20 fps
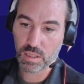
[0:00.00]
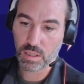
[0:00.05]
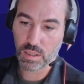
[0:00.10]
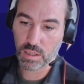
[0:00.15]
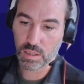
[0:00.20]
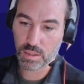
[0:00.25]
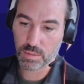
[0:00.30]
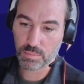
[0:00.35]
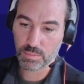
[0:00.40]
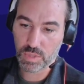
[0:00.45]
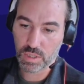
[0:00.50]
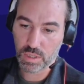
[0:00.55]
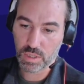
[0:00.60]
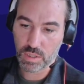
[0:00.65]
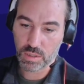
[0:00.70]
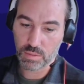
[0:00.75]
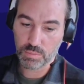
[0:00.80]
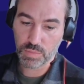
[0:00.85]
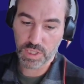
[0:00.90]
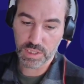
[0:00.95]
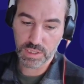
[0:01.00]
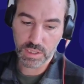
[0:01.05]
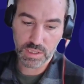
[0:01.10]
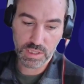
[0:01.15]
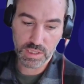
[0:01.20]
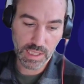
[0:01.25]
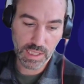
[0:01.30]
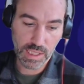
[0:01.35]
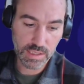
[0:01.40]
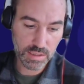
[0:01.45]
But in
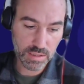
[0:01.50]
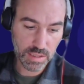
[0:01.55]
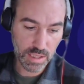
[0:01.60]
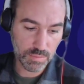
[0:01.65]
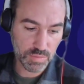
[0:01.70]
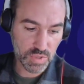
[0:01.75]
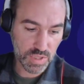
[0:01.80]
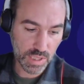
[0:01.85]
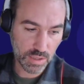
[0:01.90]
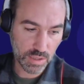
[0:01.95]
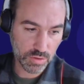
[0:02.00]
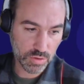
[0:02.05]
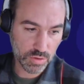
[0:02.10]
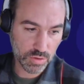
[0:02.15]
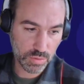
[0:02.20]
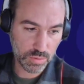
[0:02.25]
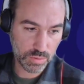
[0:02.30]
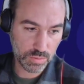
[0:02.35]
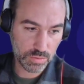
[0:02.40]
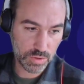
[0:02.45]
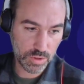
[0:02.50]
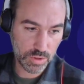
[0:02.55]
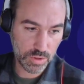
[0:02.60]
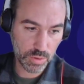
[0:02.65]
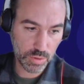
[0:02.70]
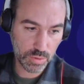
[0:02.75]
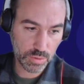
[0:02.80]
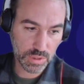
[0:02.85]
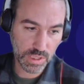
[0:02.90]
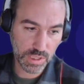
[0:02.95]
the end, it comes down to
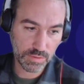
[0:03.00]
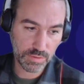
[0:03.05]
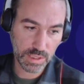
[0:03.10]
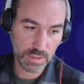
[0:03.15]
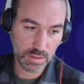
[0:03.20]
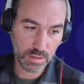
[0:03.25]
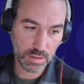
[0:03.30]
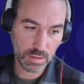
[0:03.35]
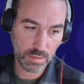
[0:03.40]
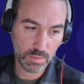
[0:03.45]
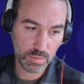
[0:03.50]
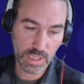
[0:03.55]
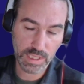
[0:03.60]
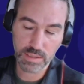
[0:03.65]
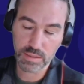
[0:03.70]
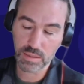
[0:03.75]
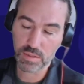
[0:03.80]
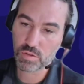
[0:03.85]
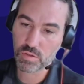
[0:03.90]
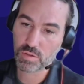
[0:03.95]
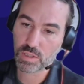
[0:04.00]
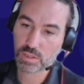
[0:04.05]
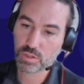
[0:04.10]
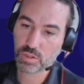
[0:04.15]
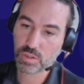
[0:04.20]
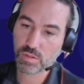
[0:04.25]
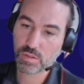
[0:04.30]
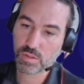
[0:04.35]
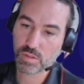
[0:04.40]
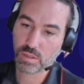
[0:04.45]
you giving the right
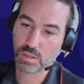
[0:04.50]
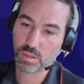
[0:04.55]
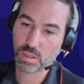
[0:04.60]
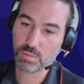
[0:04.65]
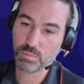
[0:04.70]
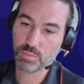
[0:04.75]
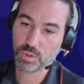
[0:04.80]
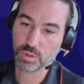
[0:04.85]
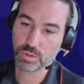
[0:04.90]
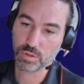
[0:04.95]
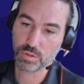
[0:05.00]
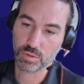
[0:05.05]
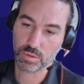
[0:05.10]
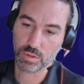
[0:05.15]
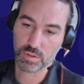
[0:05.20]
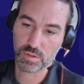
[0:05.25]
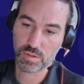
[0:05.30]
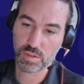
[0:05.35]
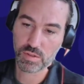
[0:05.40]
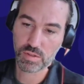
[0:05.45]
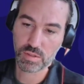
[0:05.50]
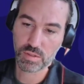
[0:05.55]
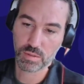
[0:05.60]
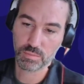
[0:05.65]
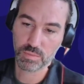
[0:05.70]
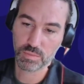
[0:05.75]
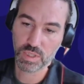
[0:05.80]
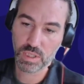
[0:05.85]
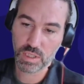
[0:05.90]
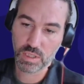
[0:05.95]
instructions and input to the
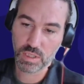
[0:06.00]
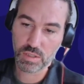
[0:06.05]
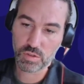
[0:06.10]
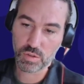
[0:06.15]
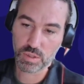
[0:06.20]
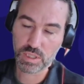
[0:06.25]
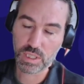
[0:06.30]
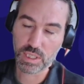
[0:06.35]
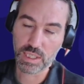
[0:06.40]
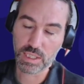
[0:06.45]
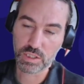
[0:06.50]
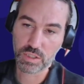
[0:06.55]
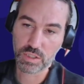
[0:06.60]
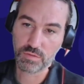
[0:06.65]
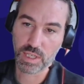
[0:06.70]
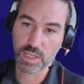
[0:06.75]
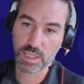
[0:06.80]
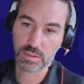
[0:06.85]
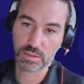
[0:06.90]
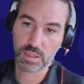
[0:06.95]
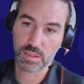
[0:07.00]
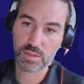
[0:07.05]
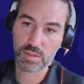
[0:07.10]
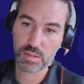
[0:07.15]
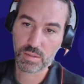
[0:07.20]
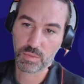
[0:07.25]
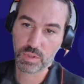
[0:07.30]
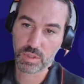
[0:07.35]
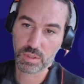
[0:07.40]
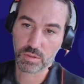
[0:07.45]
system so it can actually validate
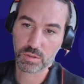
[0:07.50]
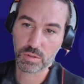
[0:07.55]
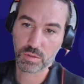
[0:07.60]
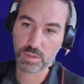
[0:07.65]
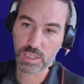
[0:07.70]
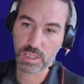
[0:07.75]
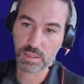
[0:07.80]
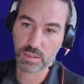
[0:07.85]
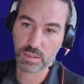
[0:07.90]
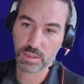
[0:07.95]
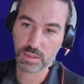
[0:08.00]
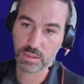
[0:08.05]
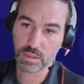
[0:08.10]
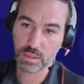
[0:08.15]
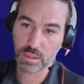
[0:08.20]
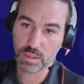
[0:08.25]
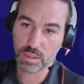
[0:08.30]
something correctly.